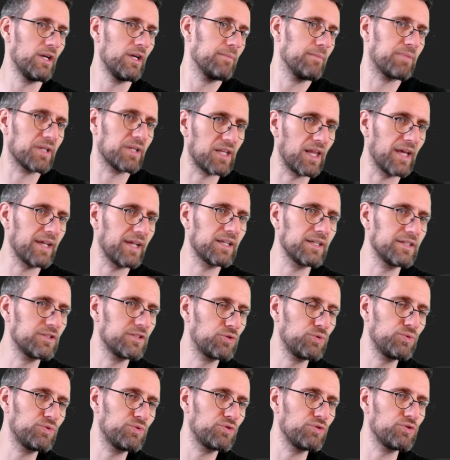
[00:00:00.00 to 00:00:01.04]
but likely
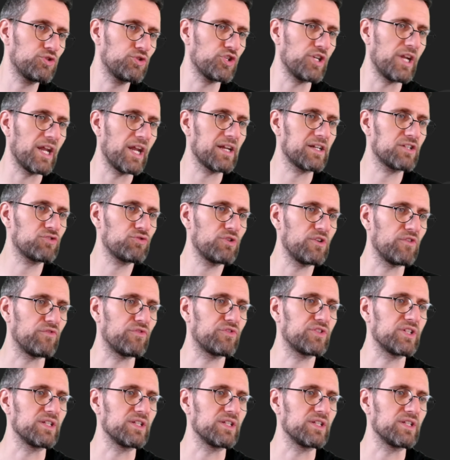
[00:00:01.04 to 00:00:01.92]
due to genetic drift.